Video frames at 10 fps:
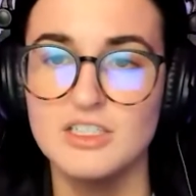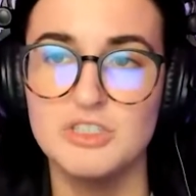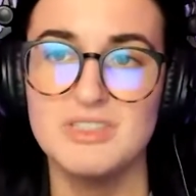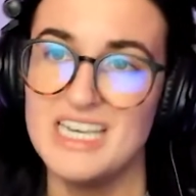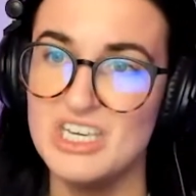
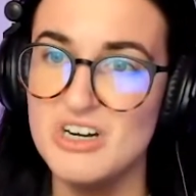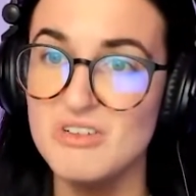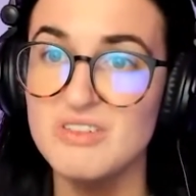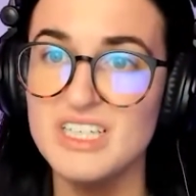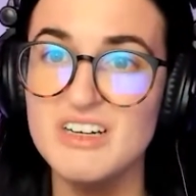She was like, "You
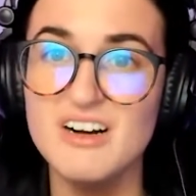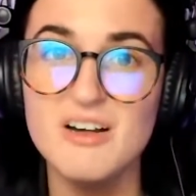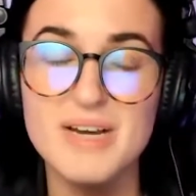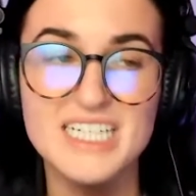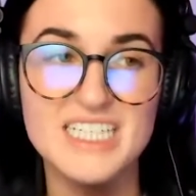don't, you
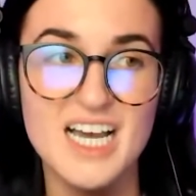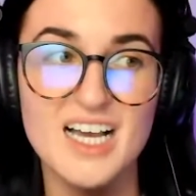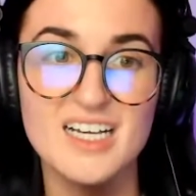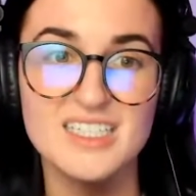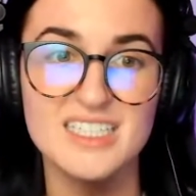don't know my
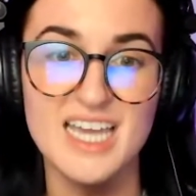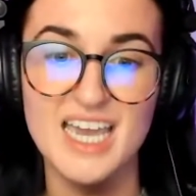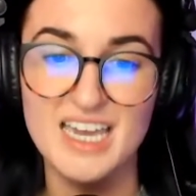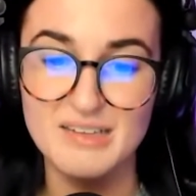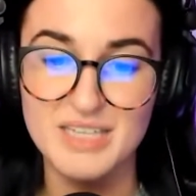dog's
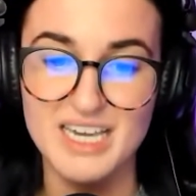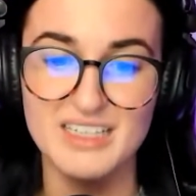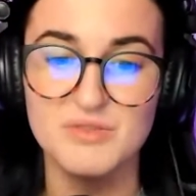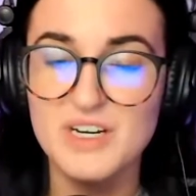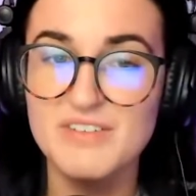name.
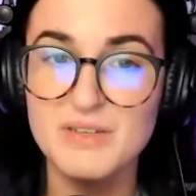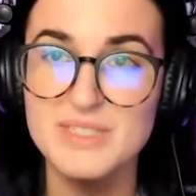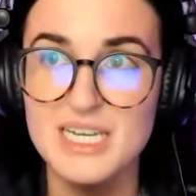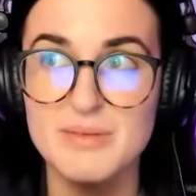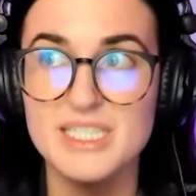Like one of
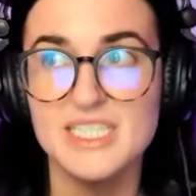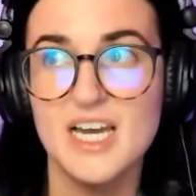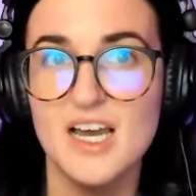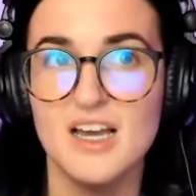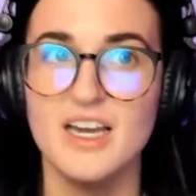them's name is
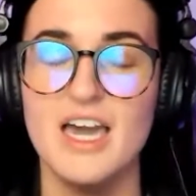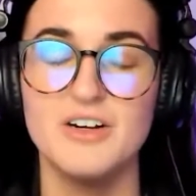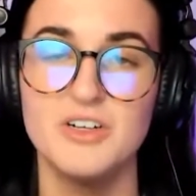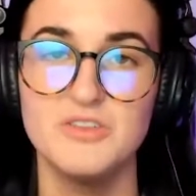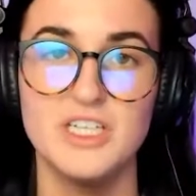Dog.
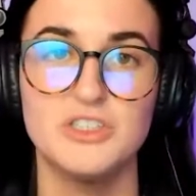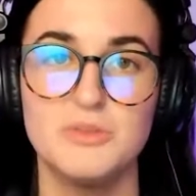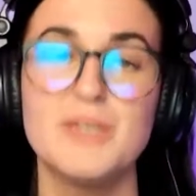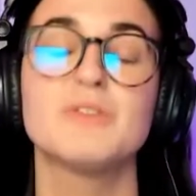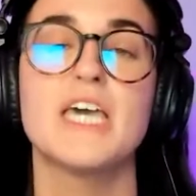I don't know if
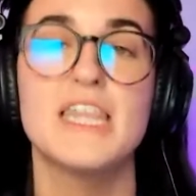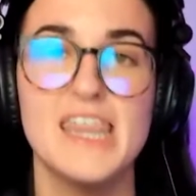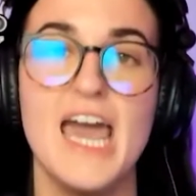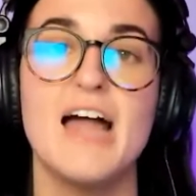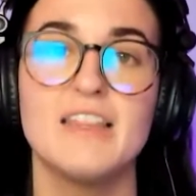that's. It was like
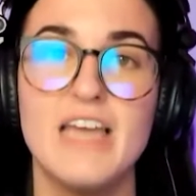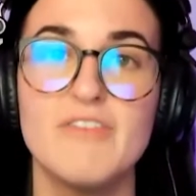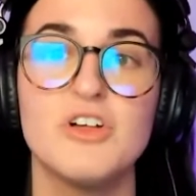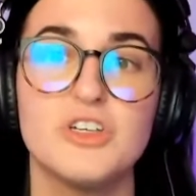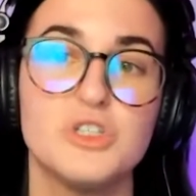that
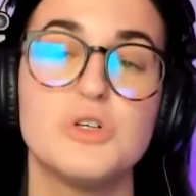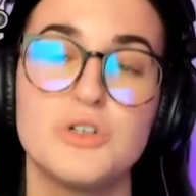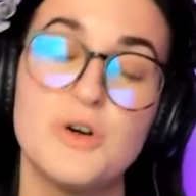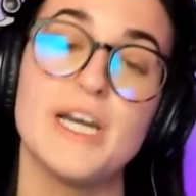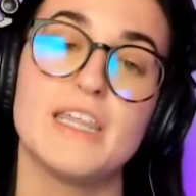level. You
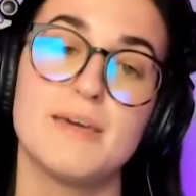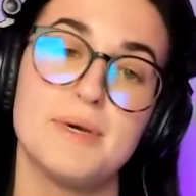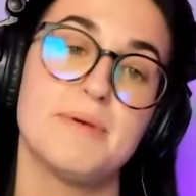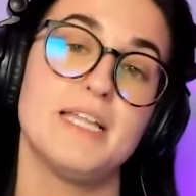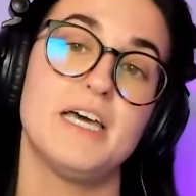don't know anything
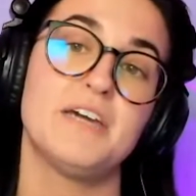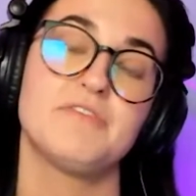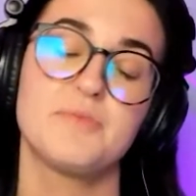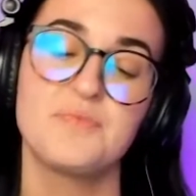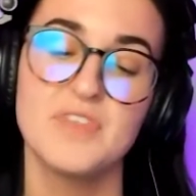about my life."